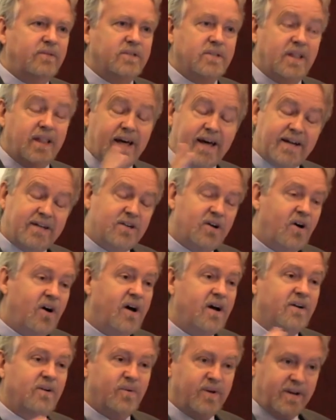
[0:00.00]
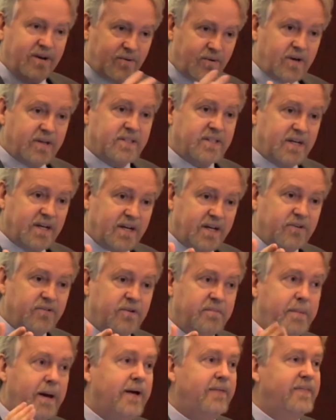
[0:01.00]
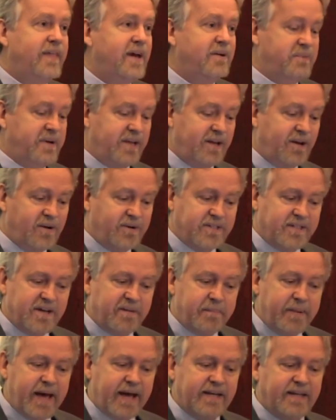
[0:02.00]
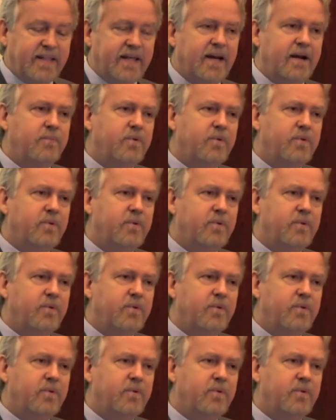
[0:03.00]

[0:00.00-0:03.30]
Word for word: There's a lot of talk going across the country about that. We can always come back to that.